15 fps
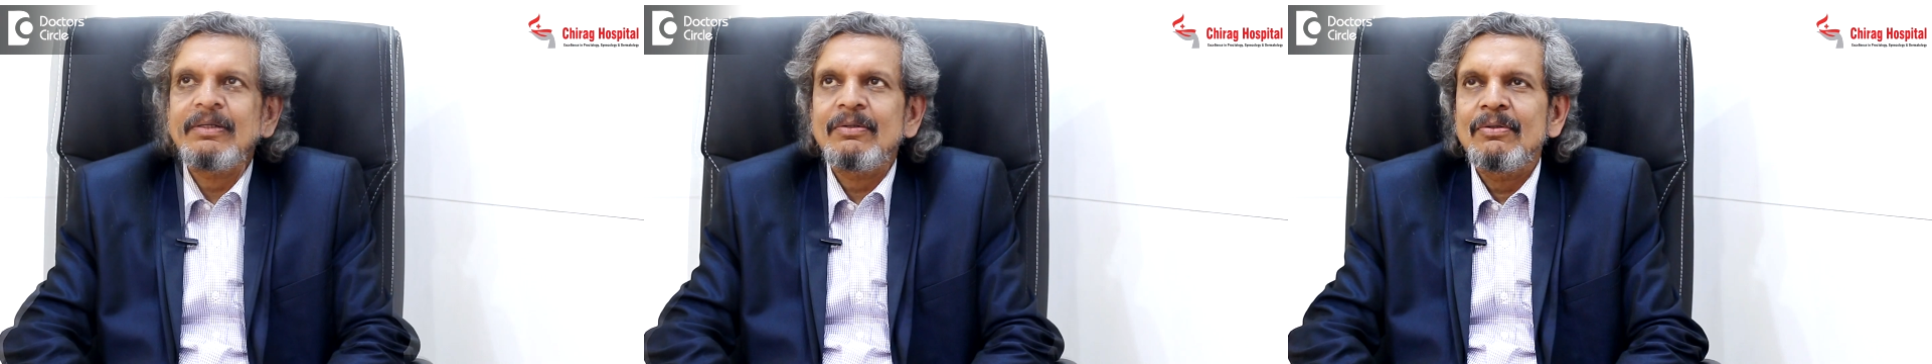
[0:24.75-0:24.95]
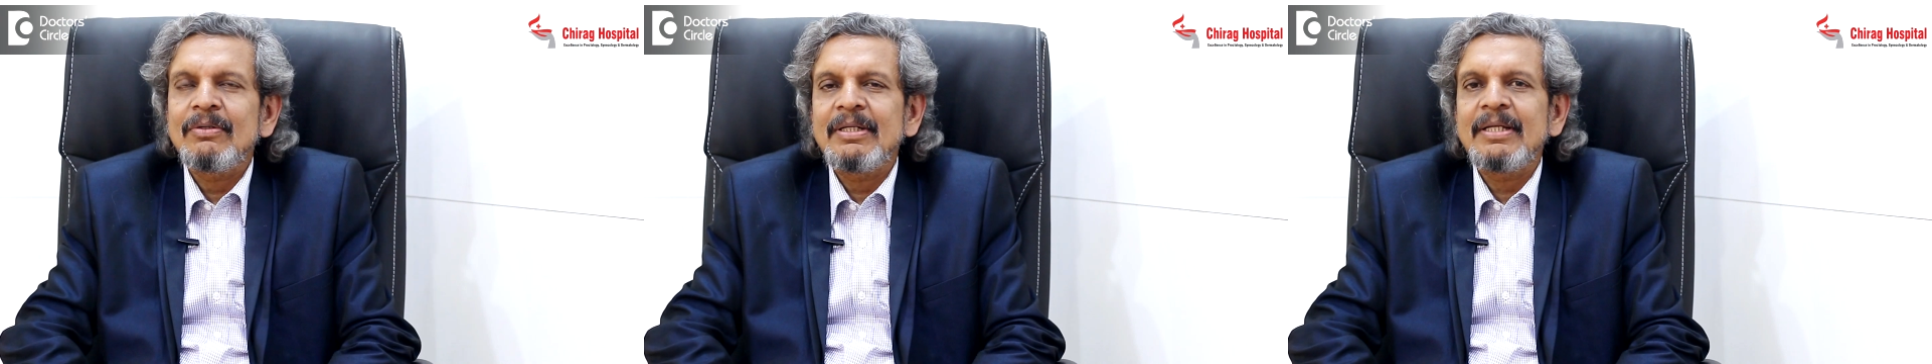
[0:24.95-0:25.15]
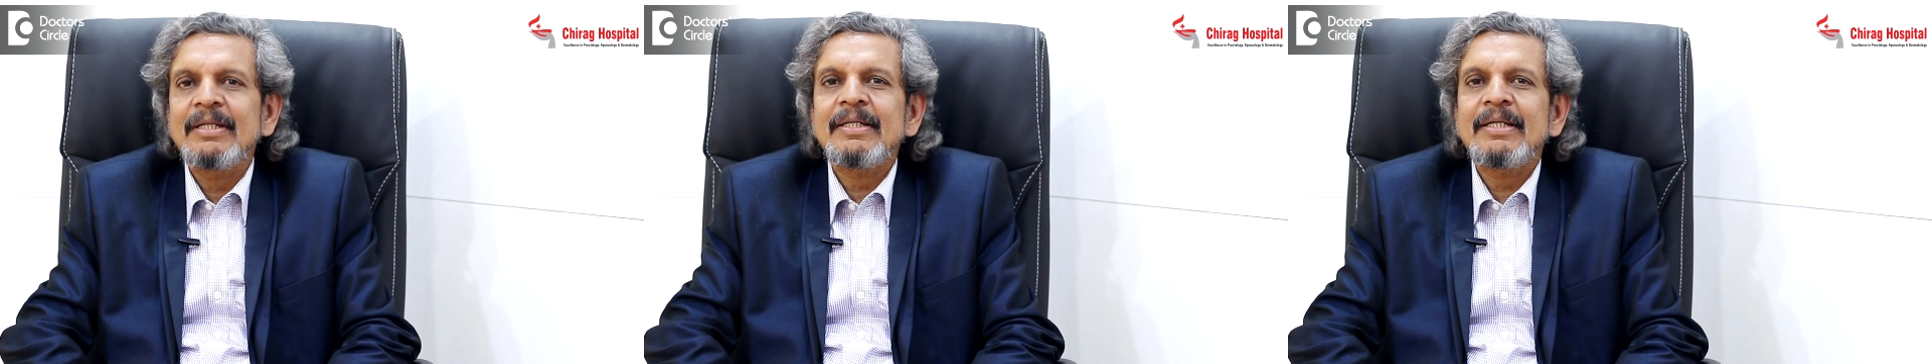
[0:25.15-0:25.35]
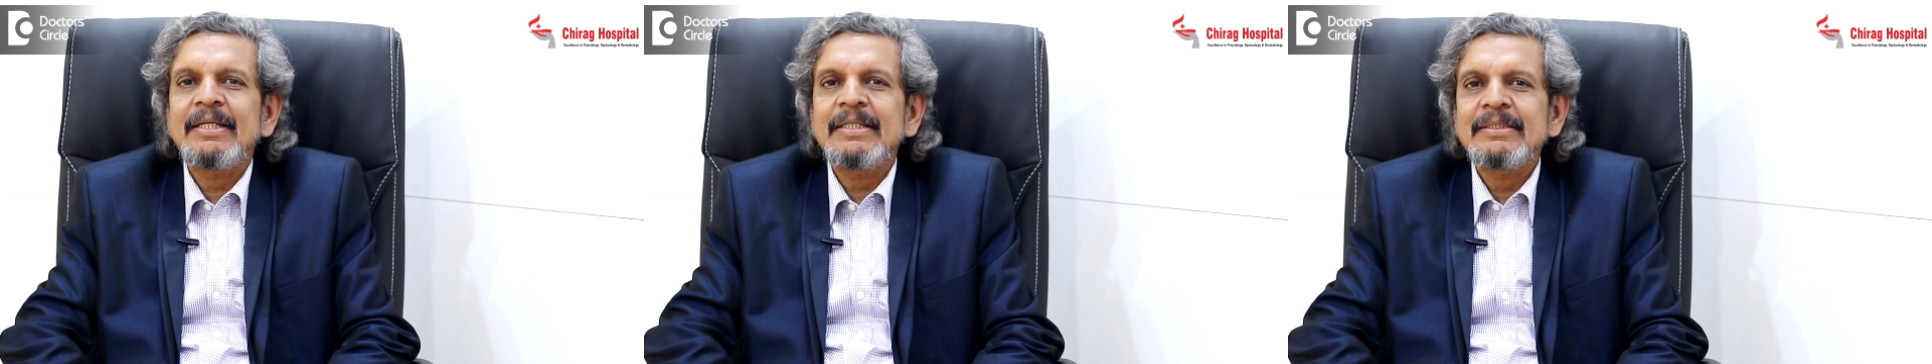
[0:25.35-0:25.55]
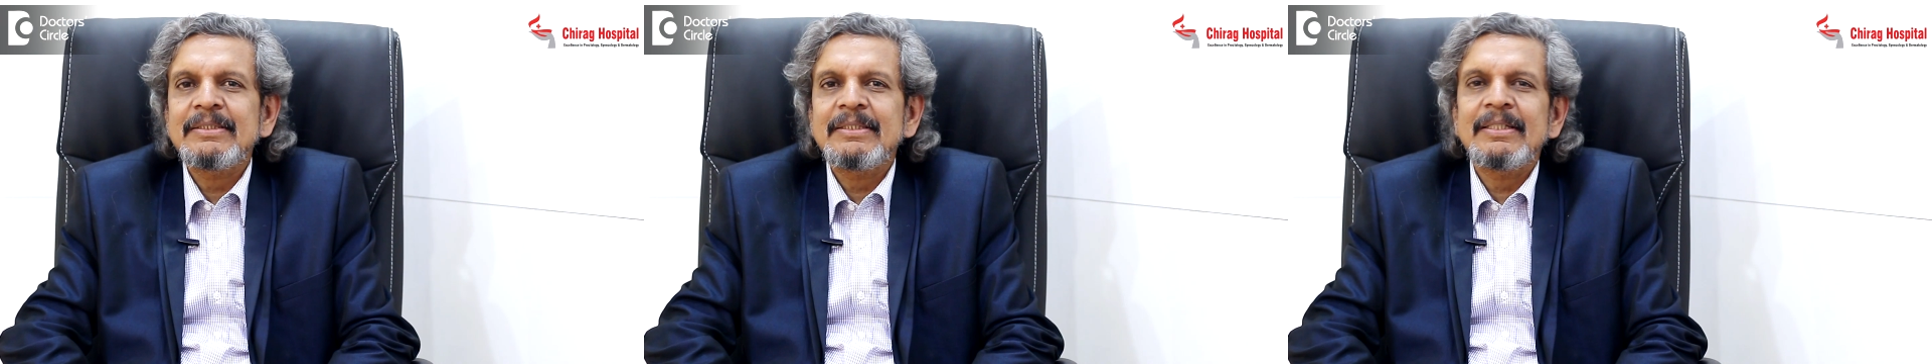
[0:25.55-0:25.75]
Colon
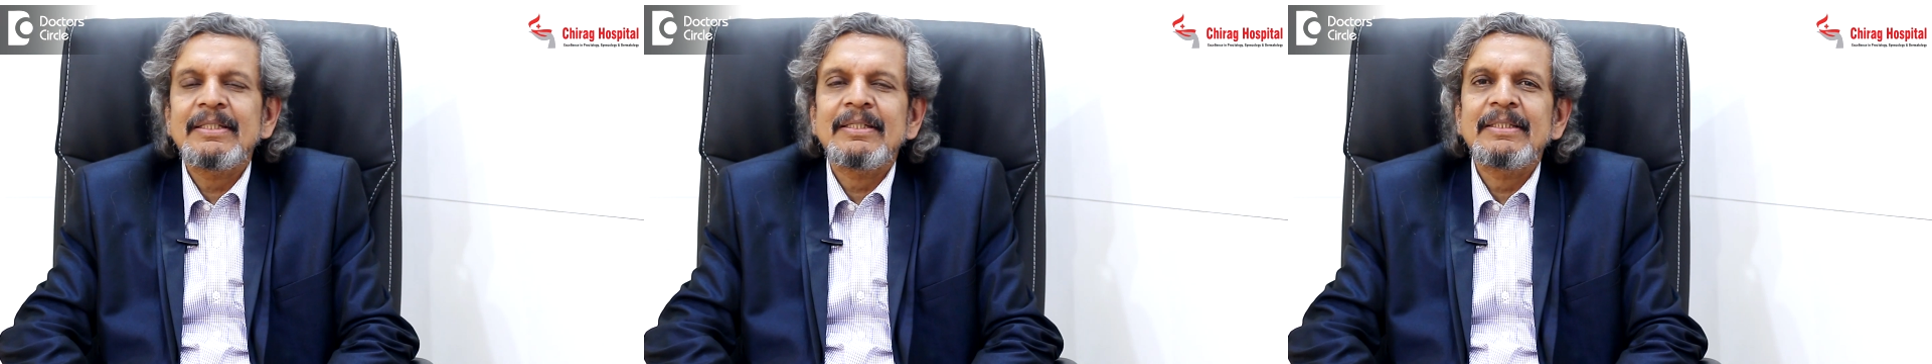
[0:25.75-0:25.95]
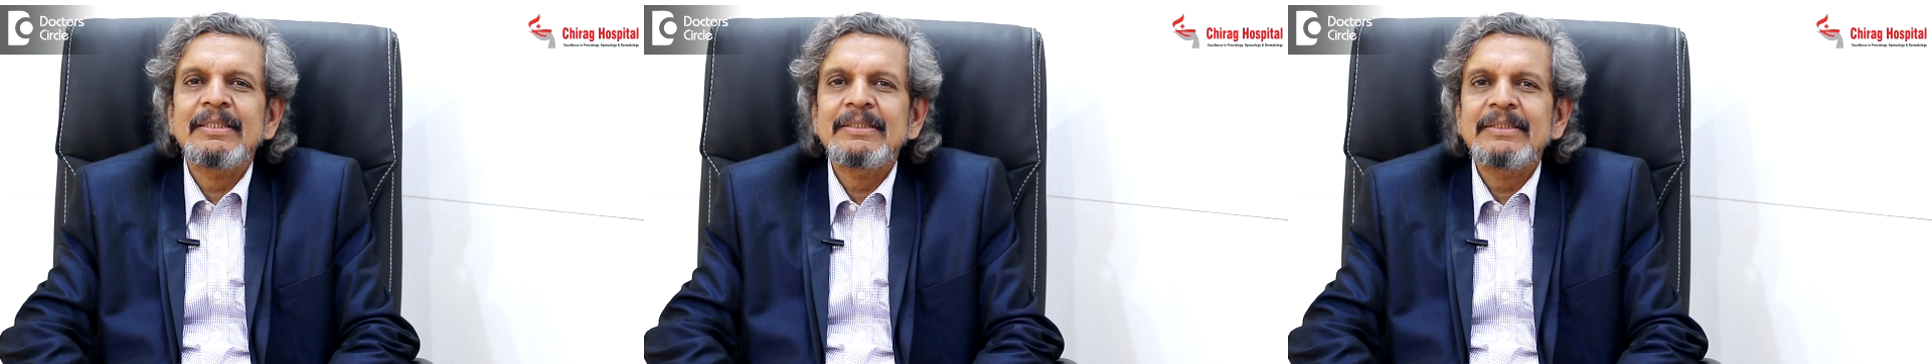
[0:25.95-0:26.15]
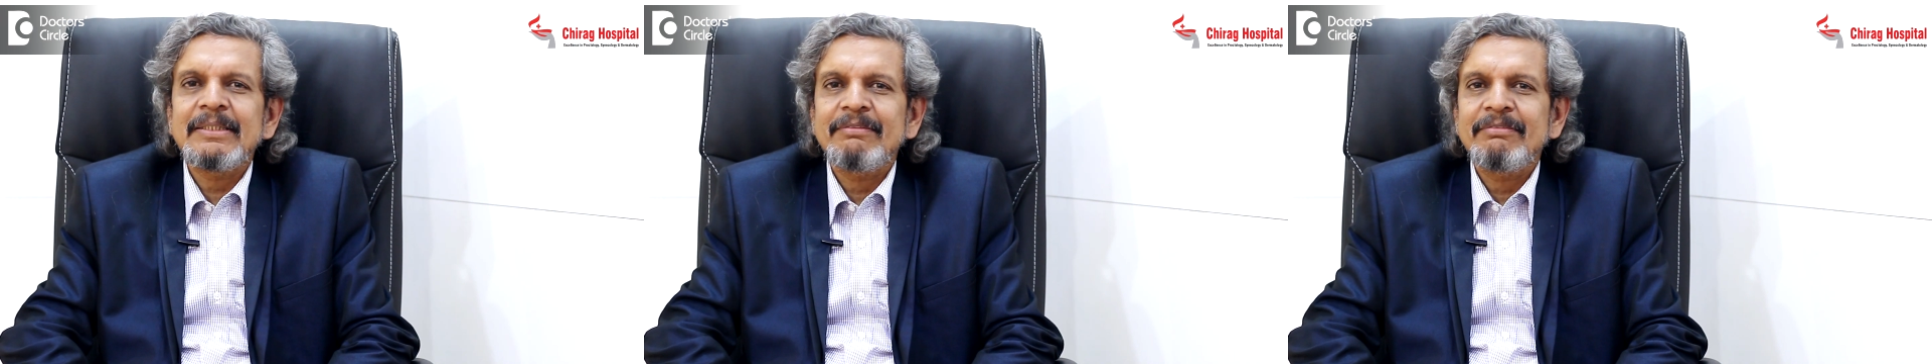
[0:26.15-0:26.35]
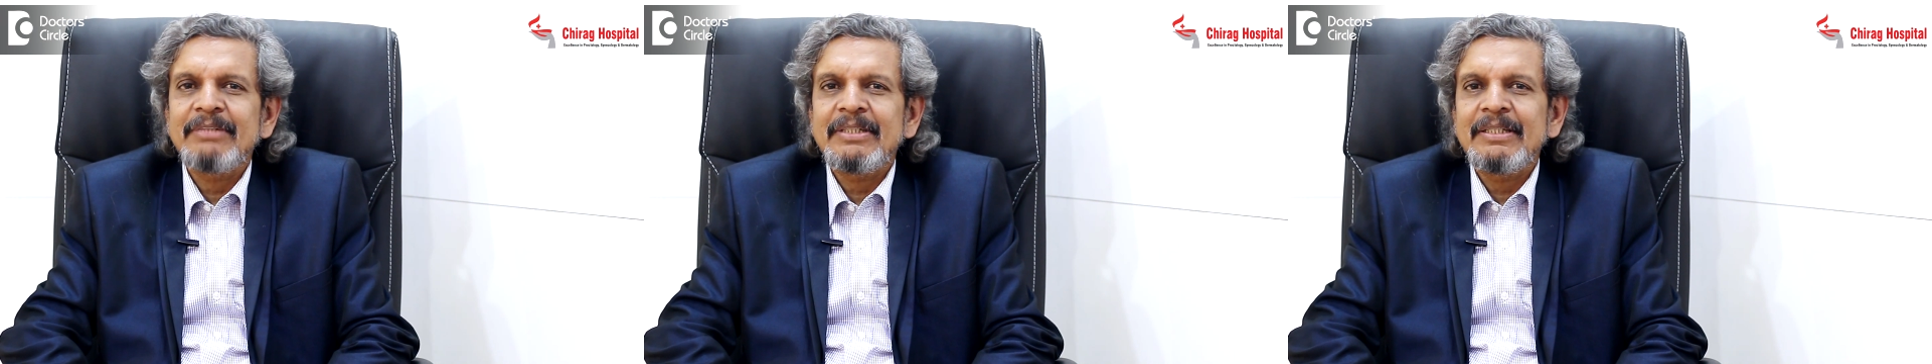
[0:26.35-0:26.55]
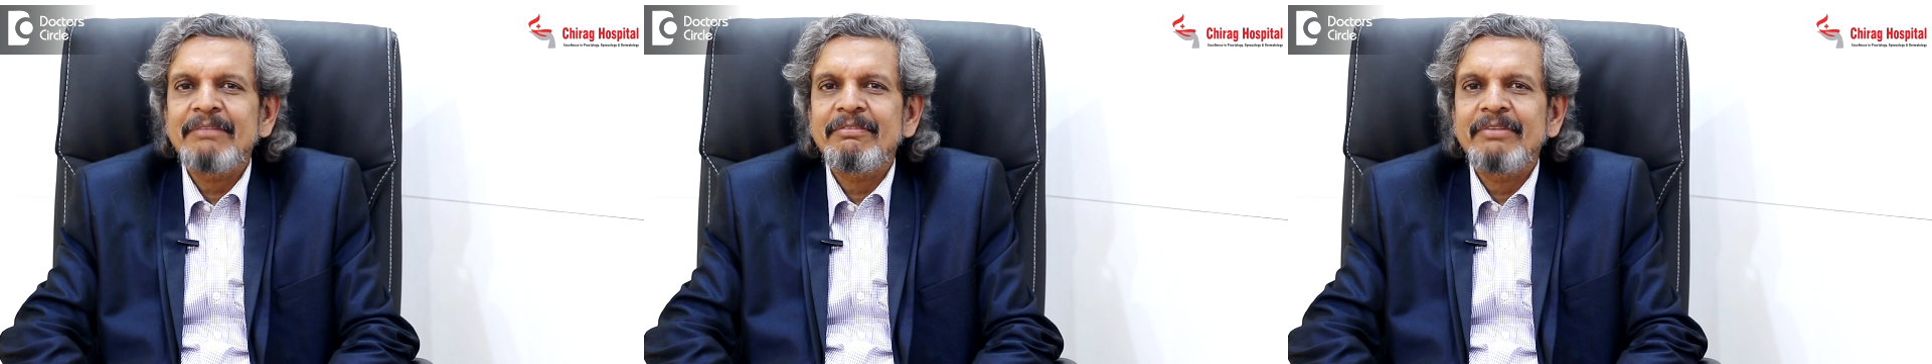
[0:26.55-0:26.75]
cancer is a
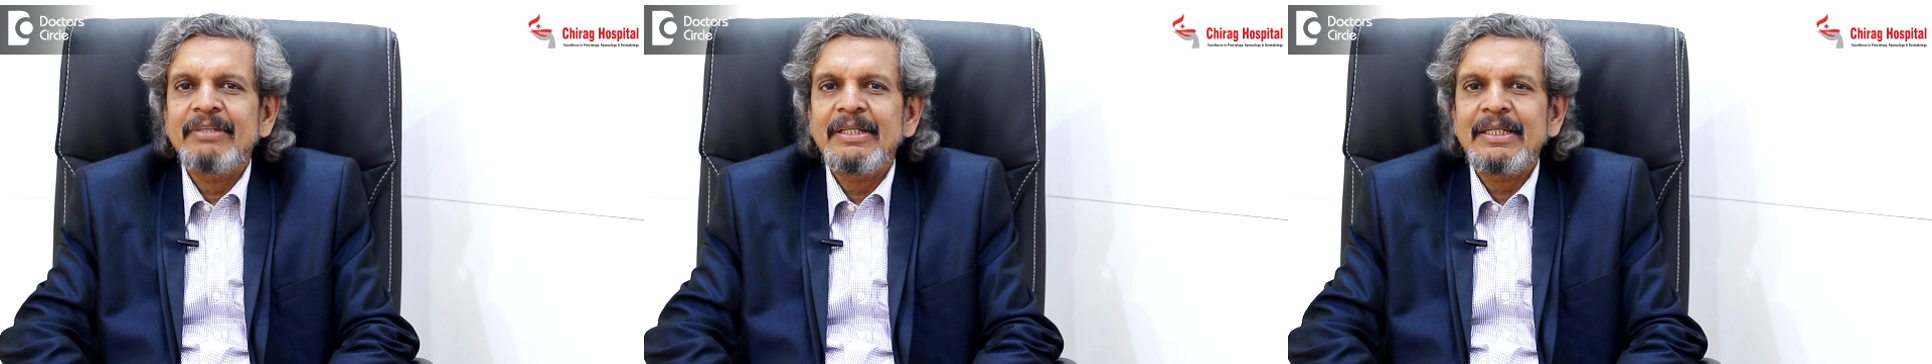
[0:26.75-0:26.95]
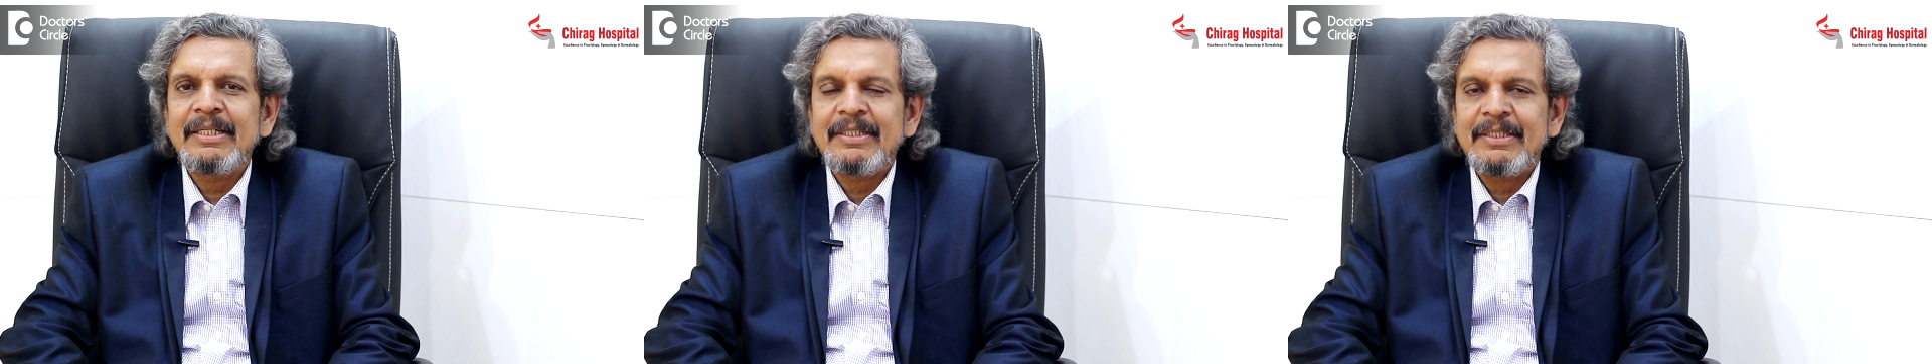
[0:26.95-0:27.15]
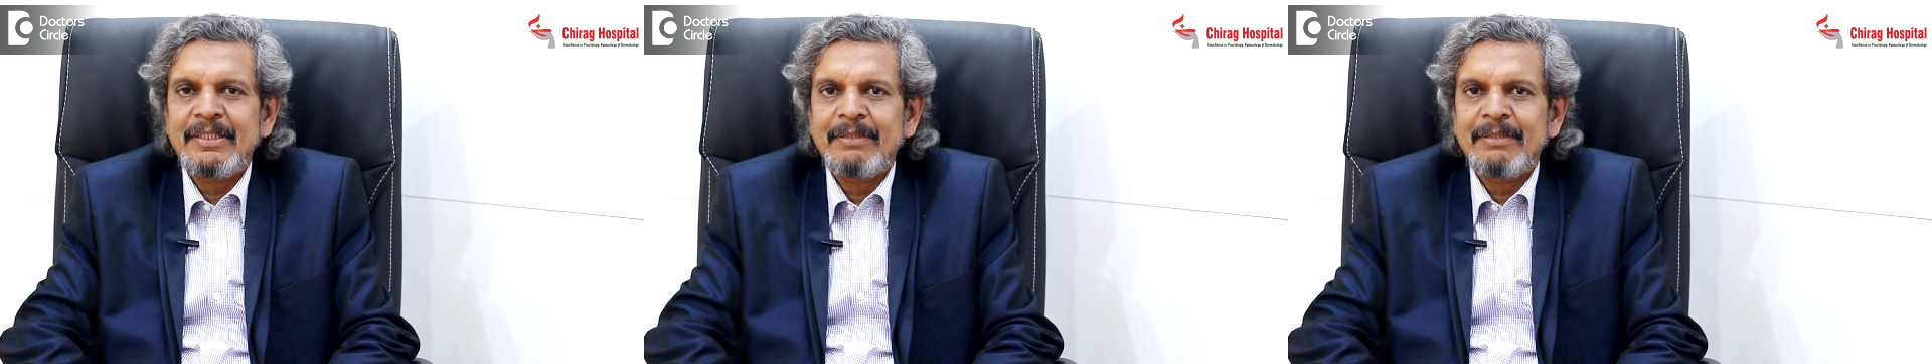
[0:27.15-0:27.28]
very vague